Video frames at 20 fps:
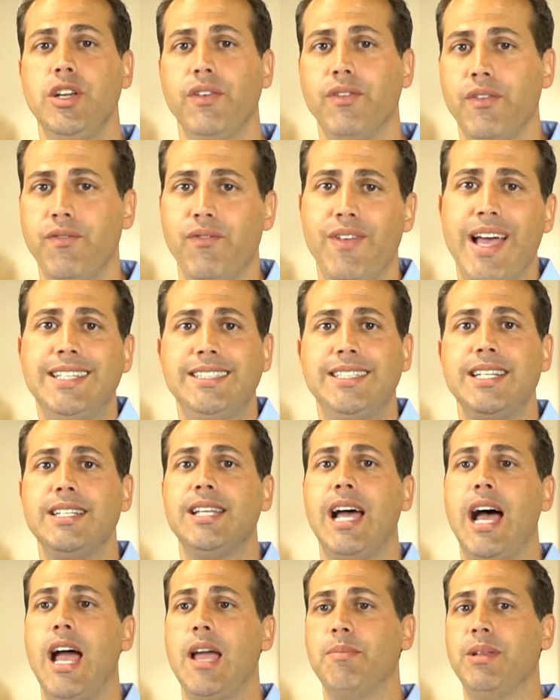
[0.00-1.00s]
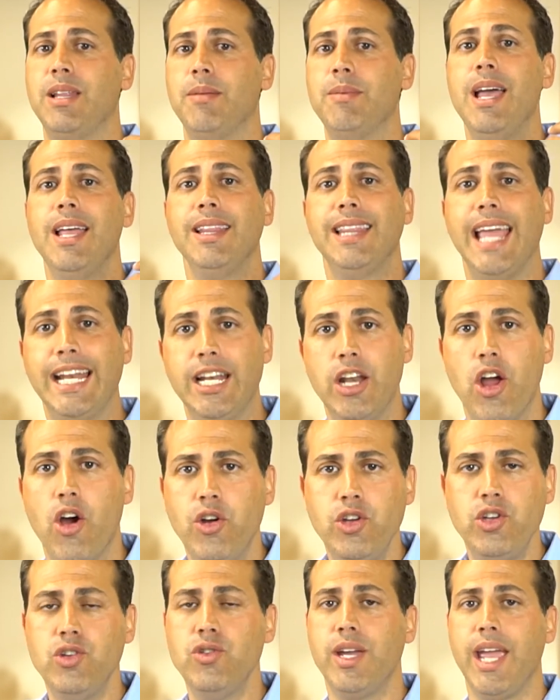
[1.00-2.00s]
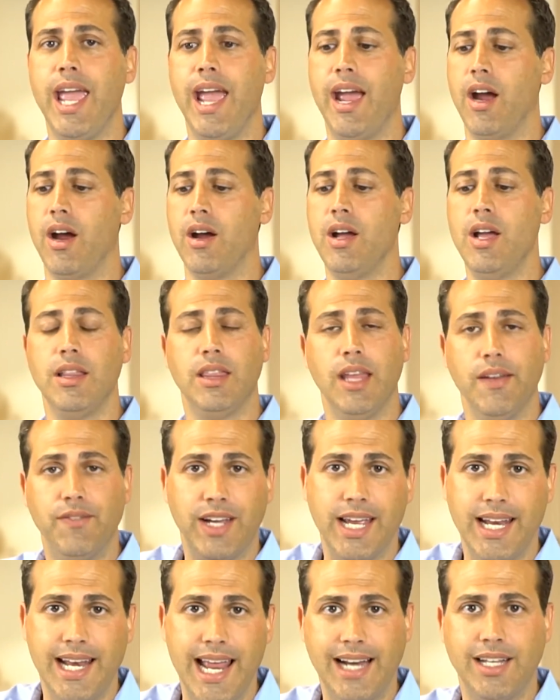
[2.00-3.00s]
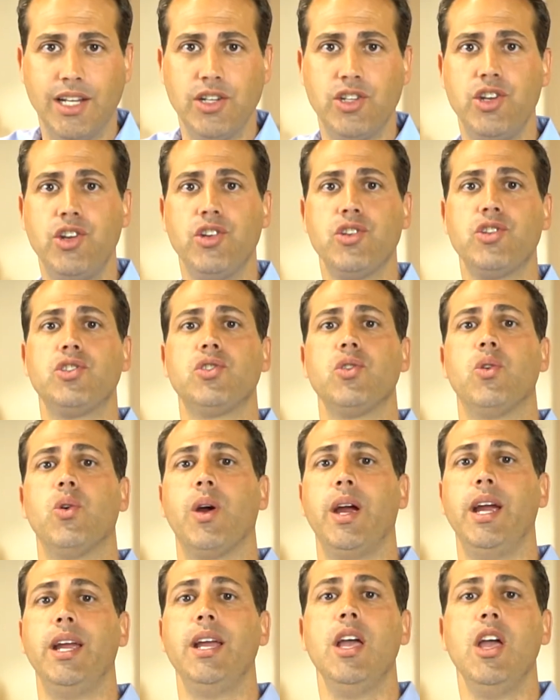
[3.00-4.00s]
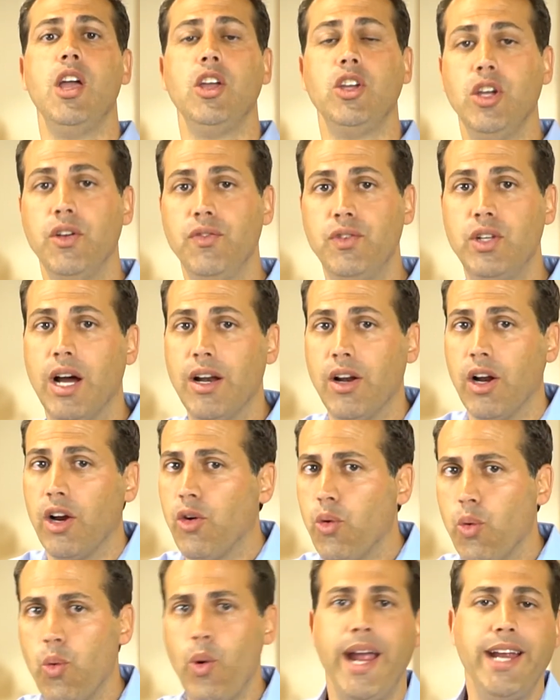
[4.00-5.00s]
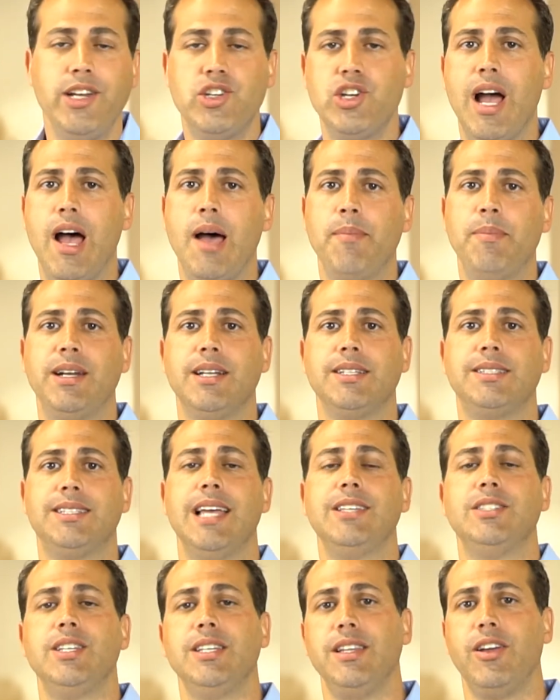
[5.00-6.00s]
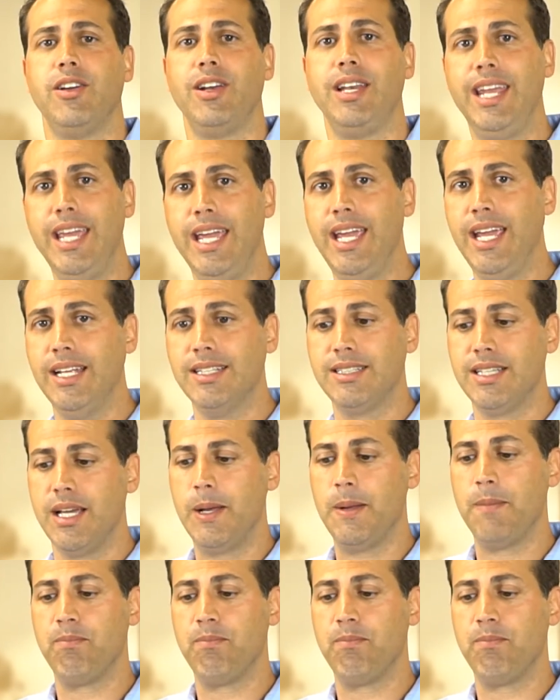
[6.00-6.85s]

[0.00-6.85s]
you've invested time in them, they know you care, they've connected to your story, you've done a great job at assessing their needs,